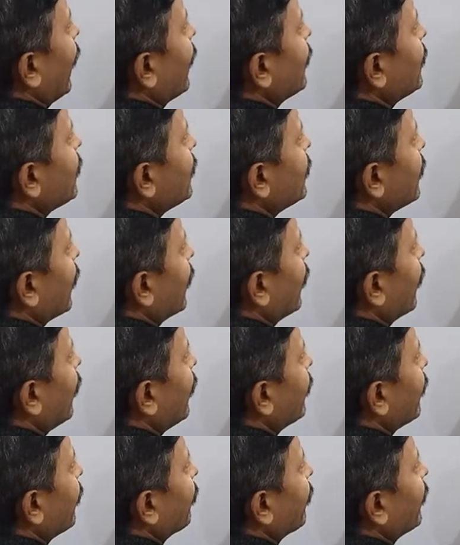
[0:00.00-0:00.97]
As a
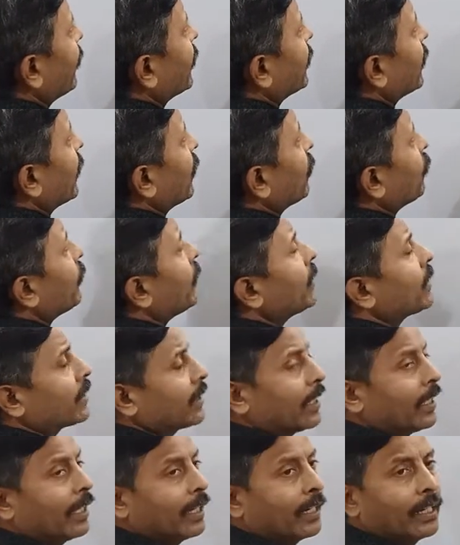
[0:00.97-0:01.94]
general definition, we
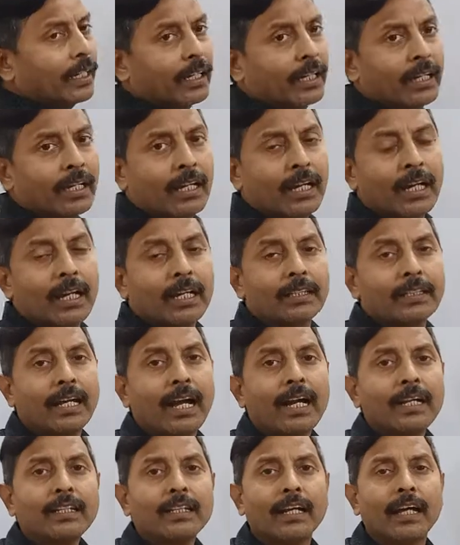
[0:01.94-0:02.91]
say
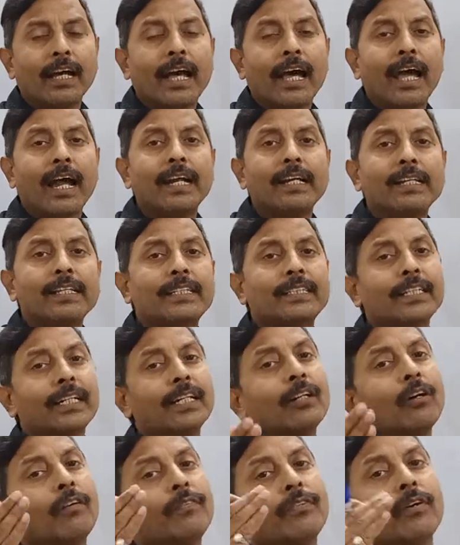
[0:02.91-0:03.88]
that
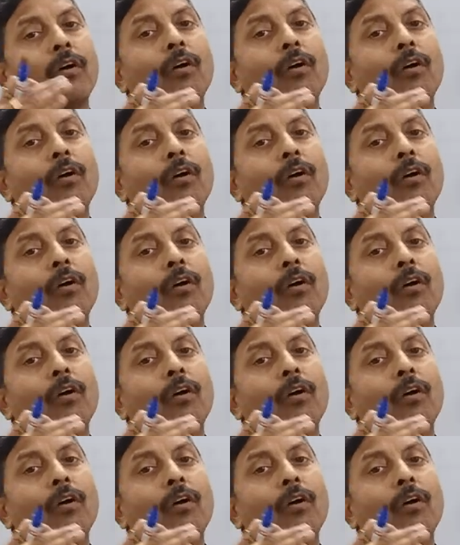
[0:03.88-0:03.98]
addition of